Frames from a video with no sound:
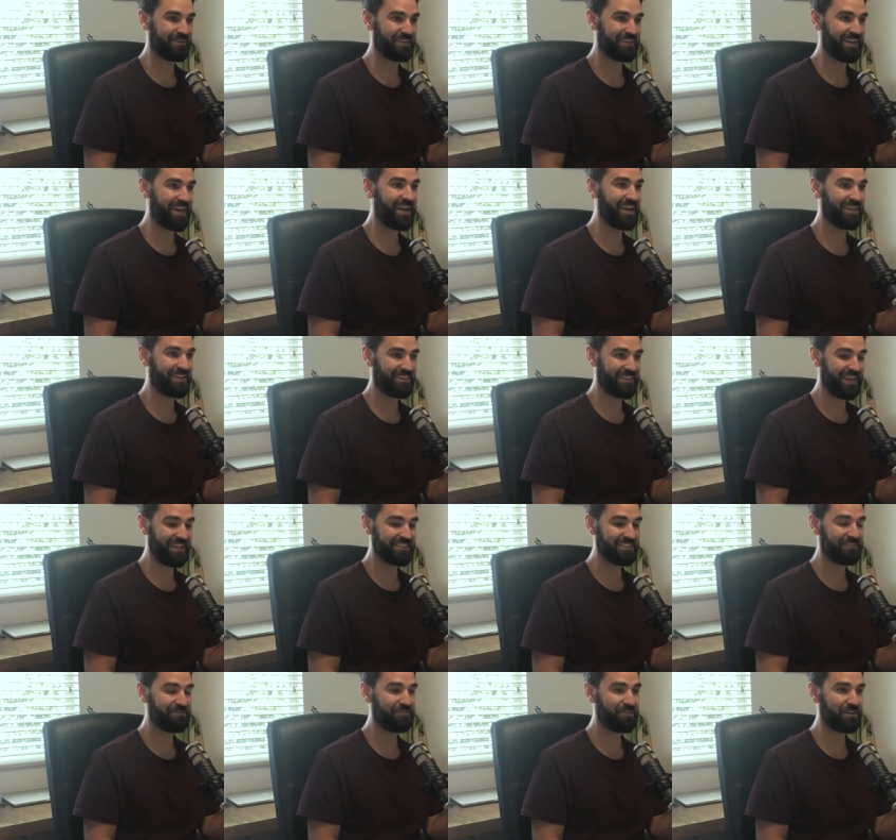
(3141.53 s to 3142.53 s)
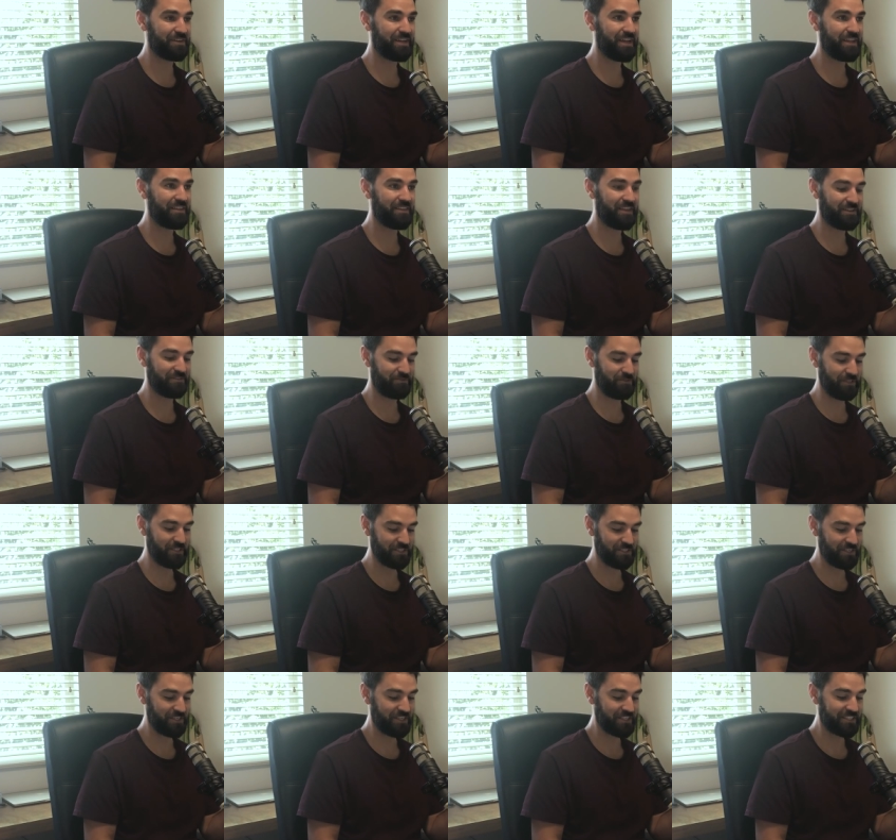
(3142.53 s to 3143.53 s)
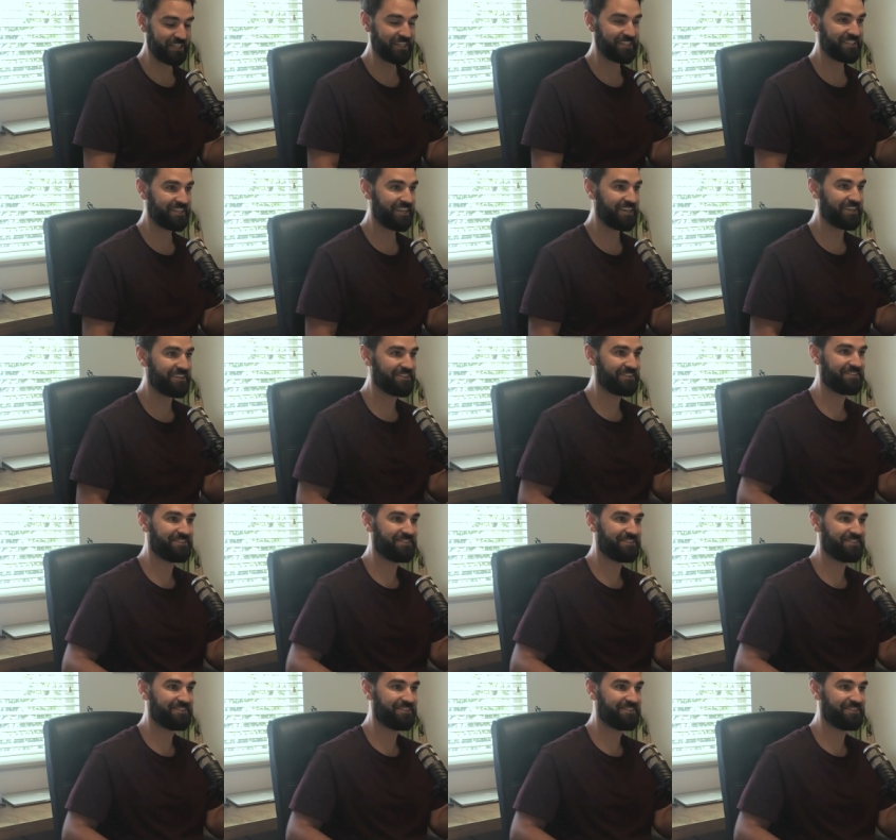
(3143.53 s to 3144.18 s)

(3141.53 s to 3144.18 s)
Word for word: Great. Hey, that's it for today. Thanks for listening to Designed Today.